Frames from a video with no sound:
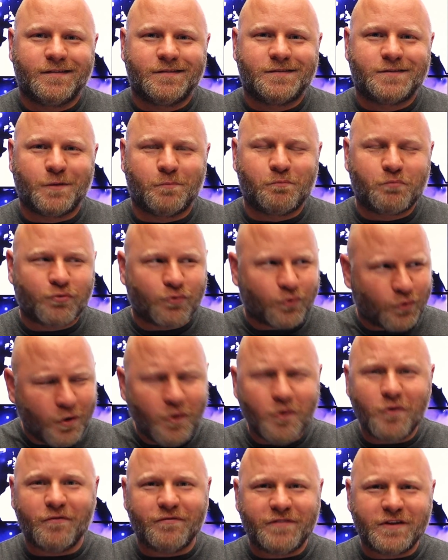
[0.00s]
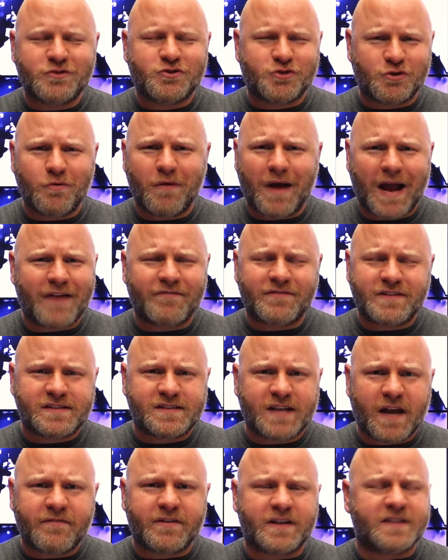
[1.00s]
to prove that you have this
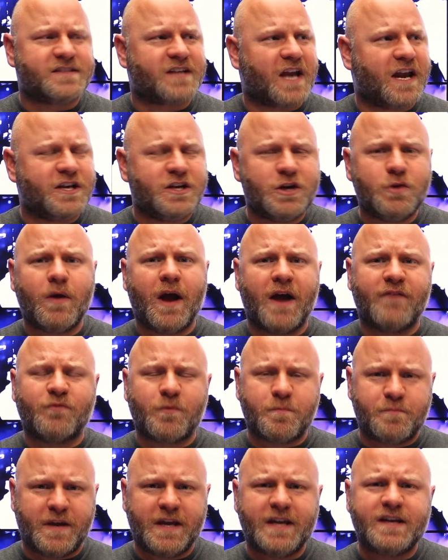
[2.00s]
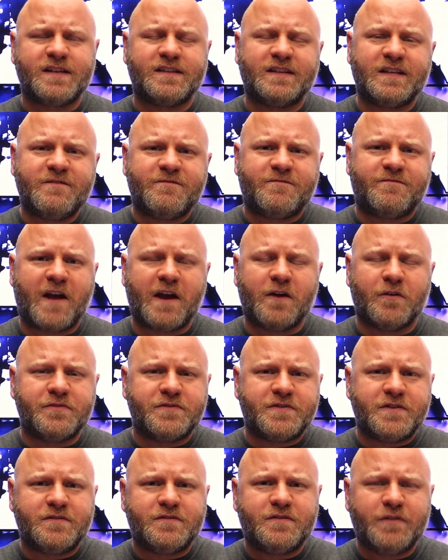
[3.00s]
evidence, and you have repeatedly failed
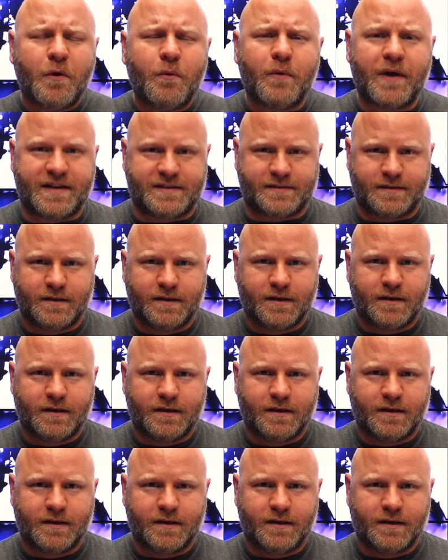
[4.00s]
to do it.